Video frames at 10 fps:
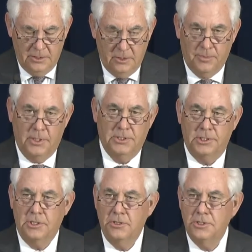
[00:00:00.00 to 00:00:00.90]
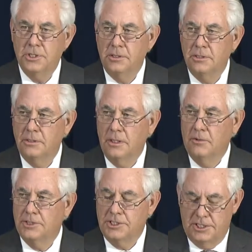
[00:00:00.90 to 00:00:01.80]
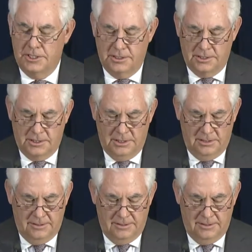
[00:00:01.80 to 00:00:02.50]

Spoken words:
to persecution no assistance."